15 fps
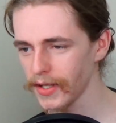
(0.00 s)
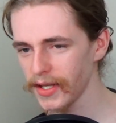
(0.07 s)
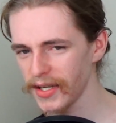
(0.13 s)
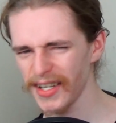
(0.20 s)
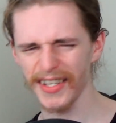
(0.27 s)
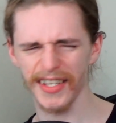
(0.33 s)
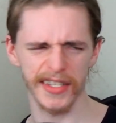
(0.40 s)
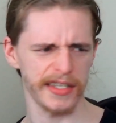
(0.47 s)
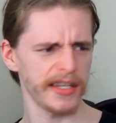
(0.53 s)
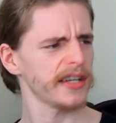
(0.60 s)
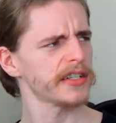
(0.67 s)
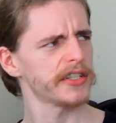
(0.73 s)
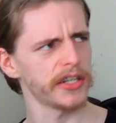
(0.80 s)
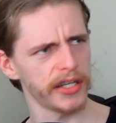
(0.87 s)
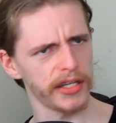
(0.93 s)
It's
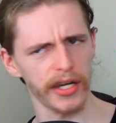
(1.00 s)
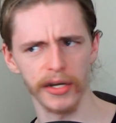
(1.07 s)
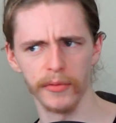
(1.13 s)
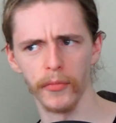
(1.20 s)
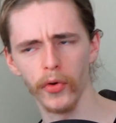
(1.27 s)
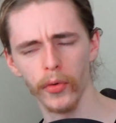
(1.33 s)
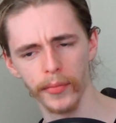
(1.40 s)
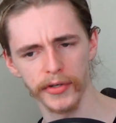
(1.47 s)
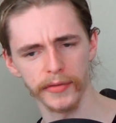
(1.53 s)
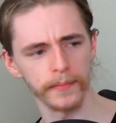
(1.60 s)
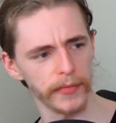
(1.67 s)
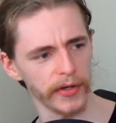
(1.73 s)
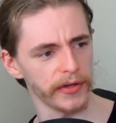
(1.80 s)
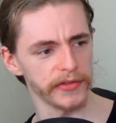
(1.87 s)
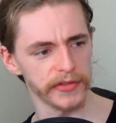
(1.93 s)
actually kind of morbid
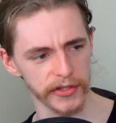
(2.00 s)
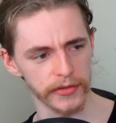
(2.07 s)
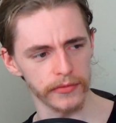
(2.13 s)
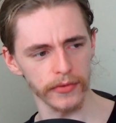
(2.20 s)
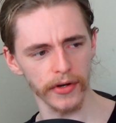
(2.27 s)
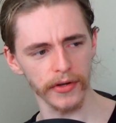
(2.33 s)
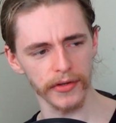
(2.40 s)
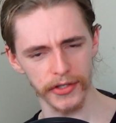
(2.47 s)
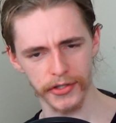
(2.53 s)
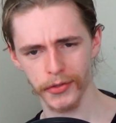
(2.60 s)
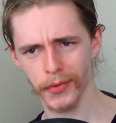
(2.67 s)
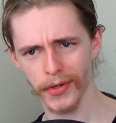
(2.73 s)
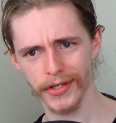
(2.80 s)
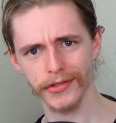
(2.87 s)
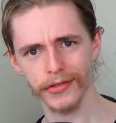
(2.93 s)
because he's
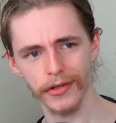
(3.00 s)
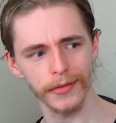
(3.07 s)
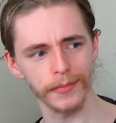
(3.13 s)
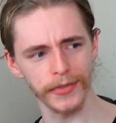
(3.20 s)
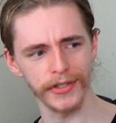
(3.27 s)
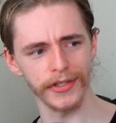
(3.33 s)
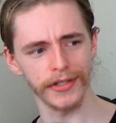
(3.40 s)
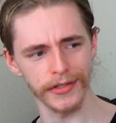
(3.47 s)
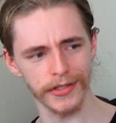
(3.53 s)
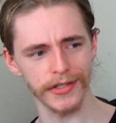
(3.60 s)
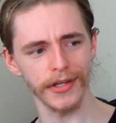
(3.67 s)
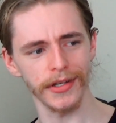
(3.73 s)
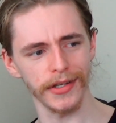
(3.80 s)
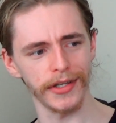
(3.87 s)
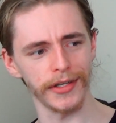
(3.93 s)
quite solid, but you can
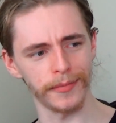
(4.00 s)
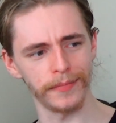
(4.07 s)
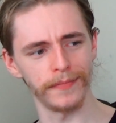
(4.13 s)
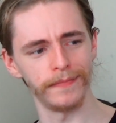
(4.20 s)
still like